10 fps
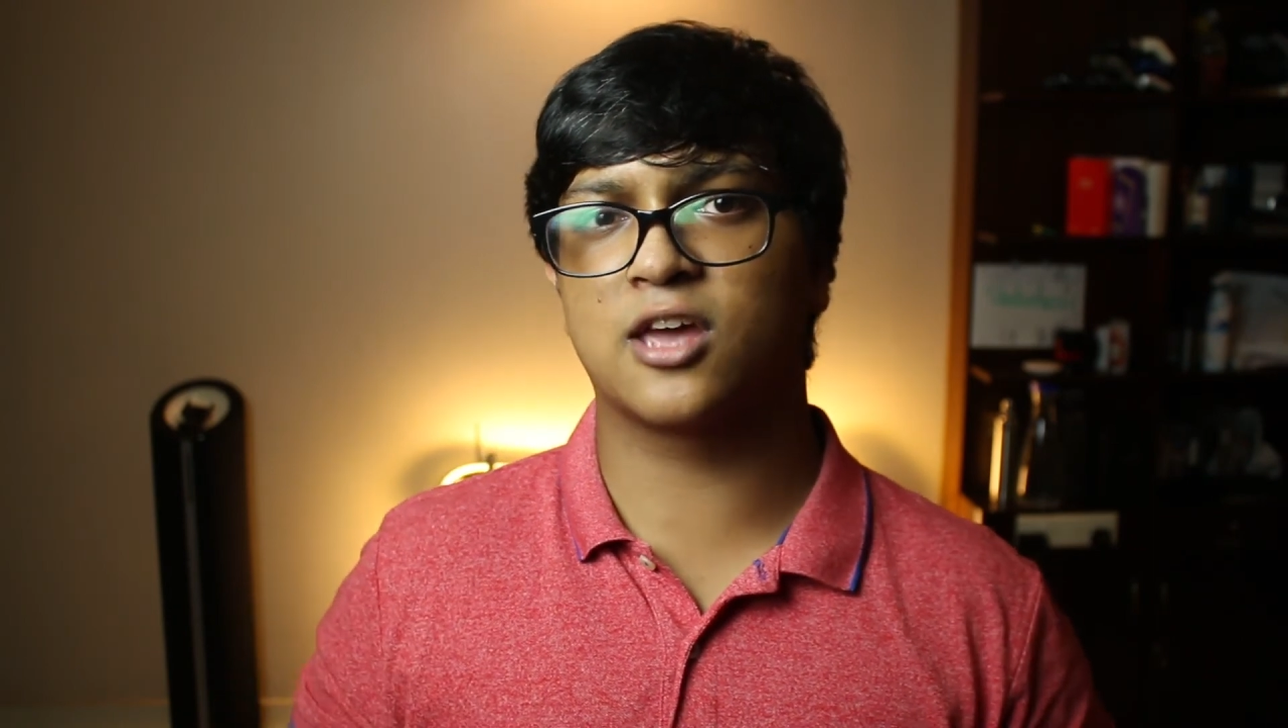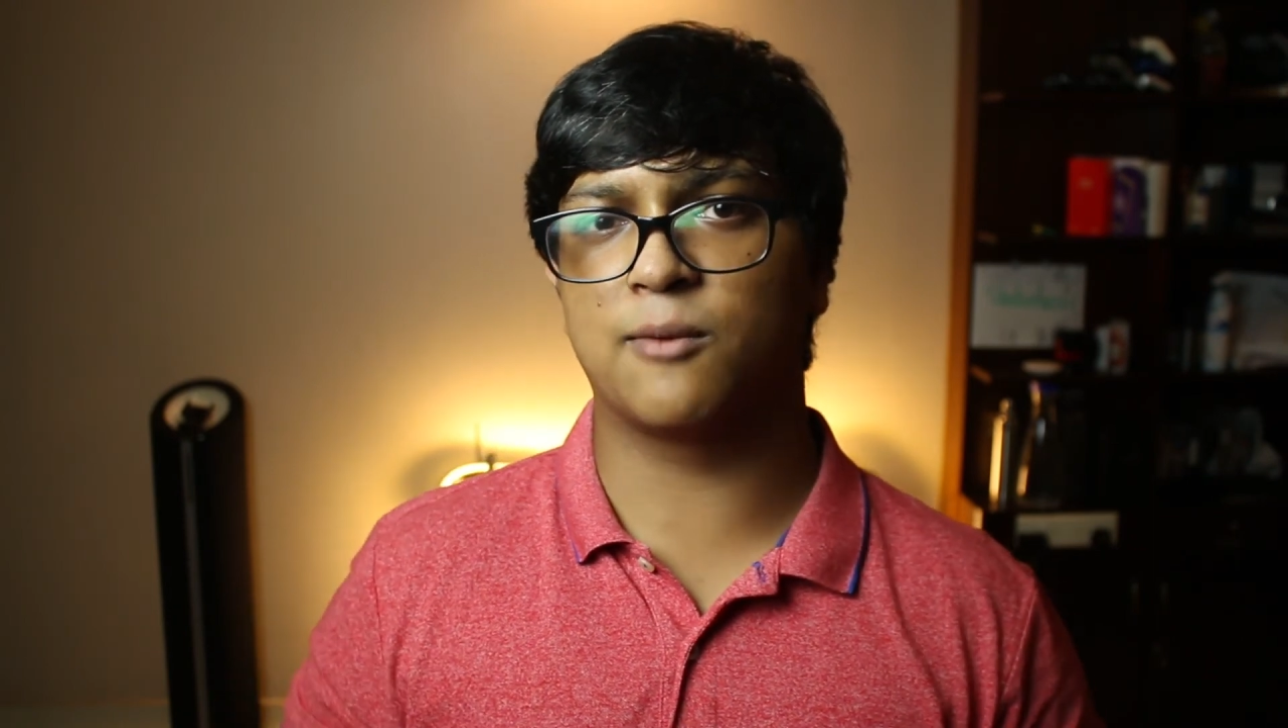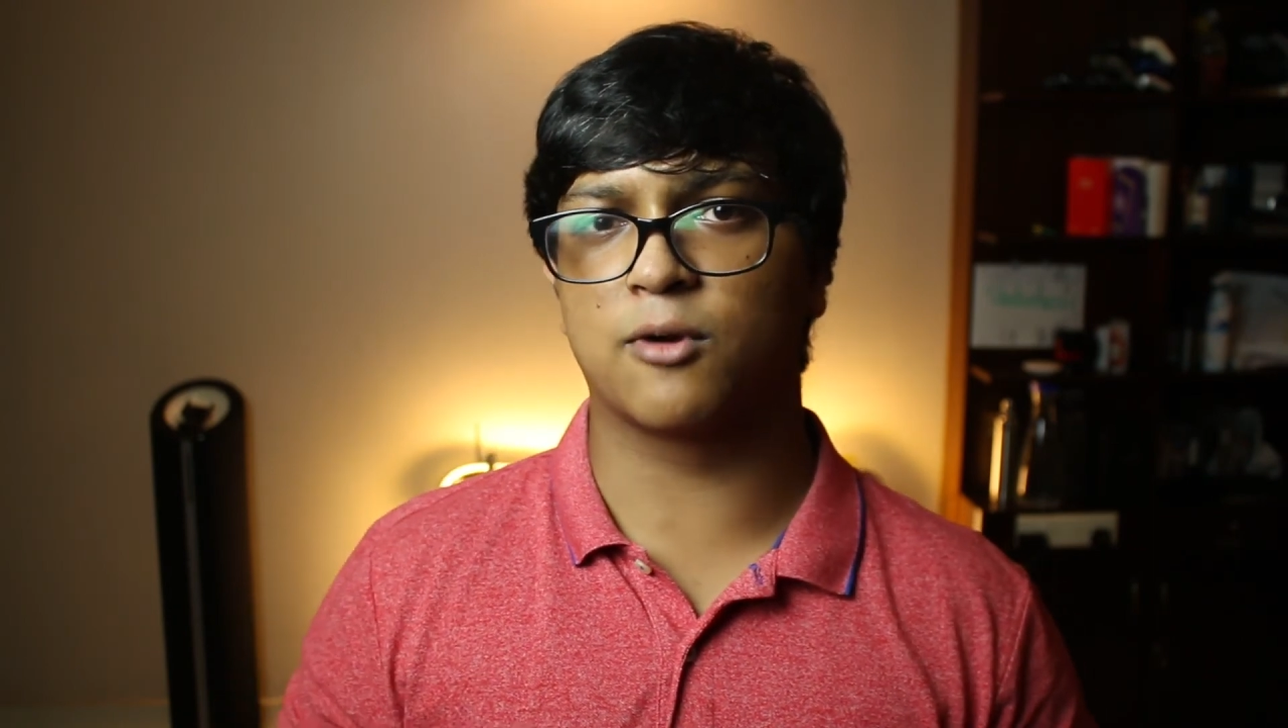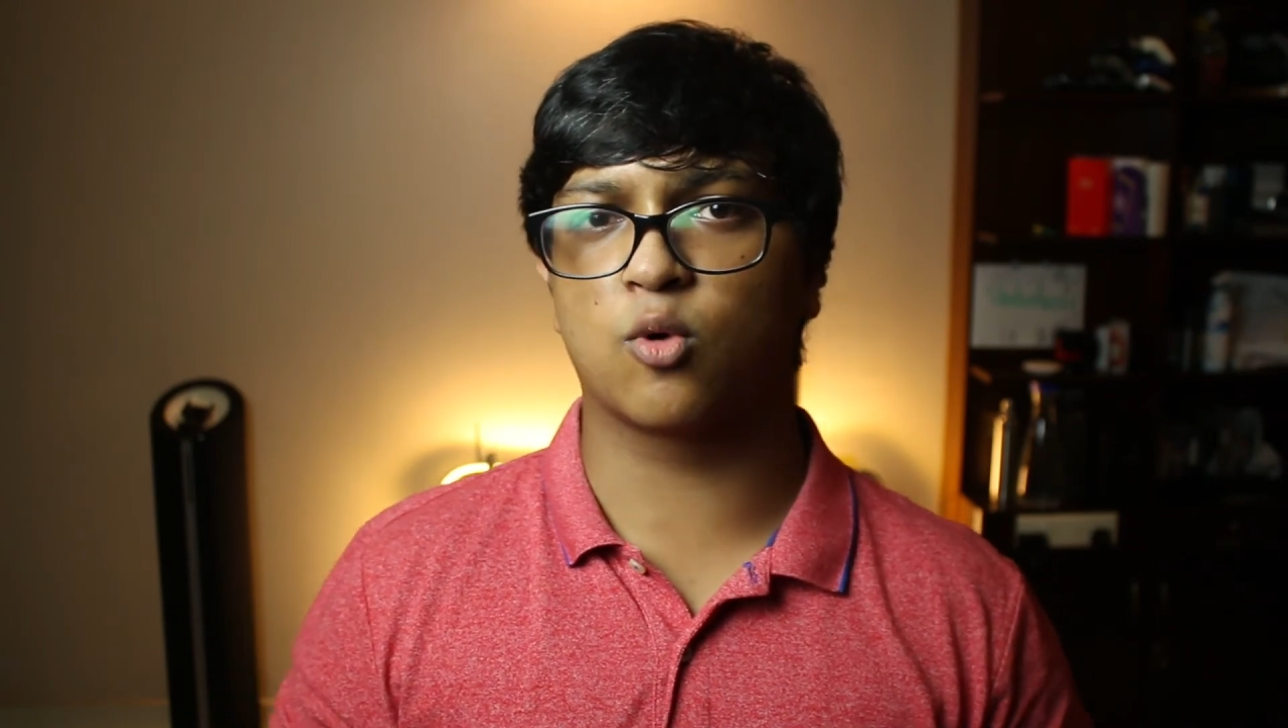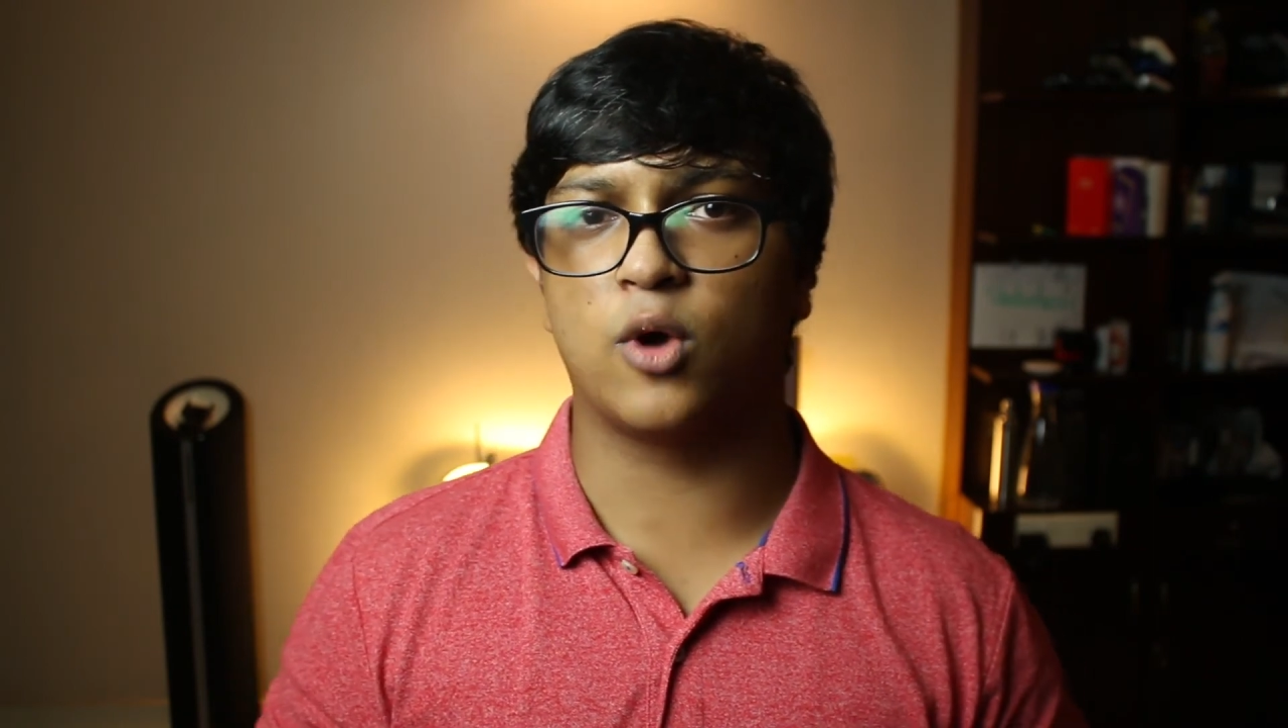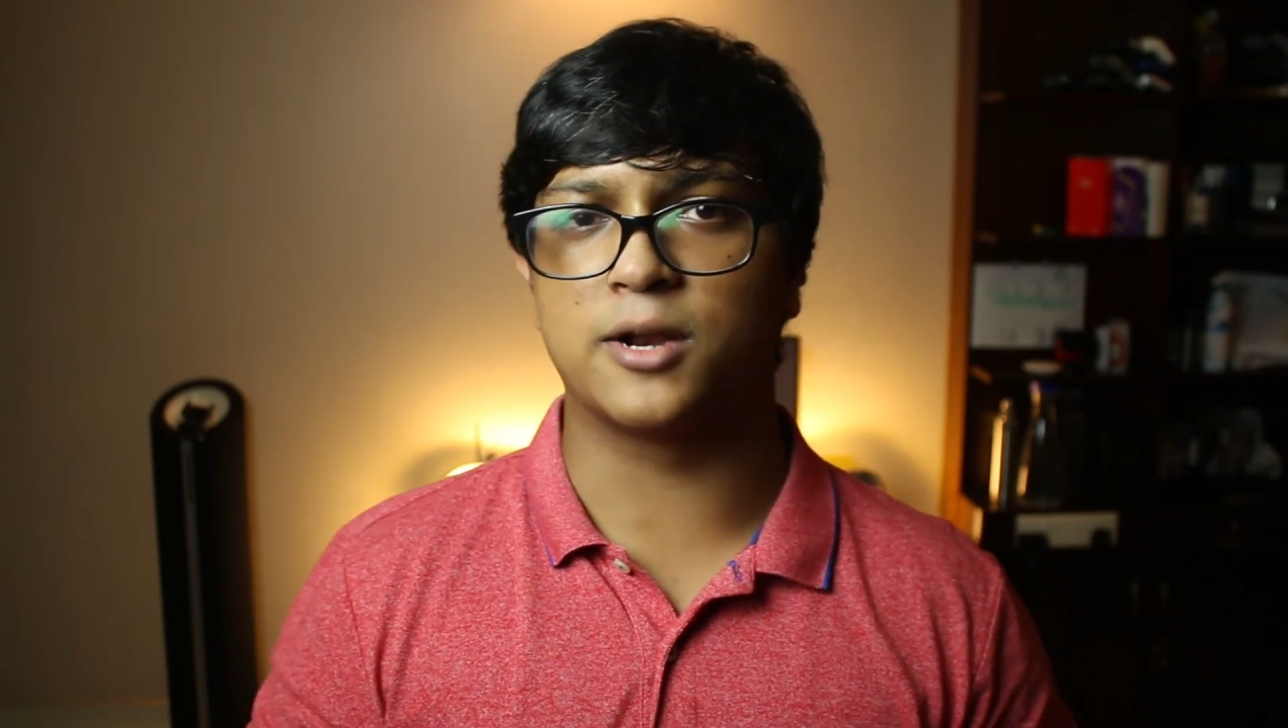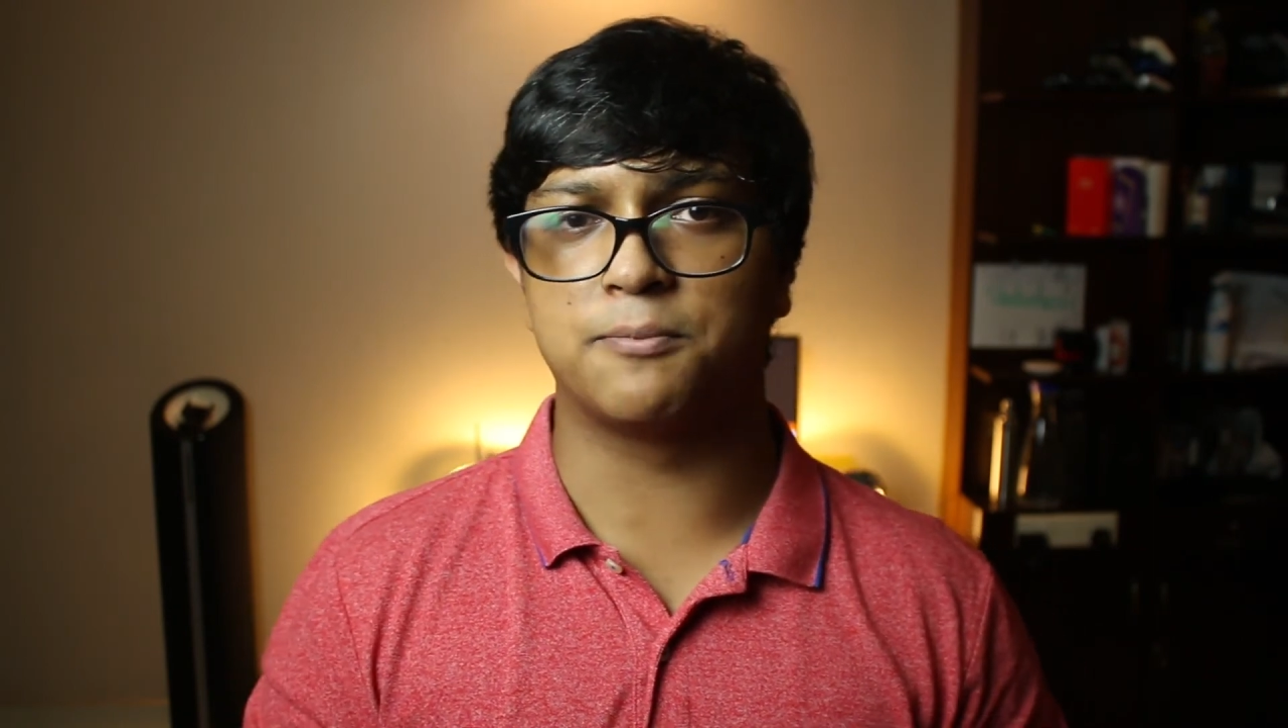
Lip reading: camera quite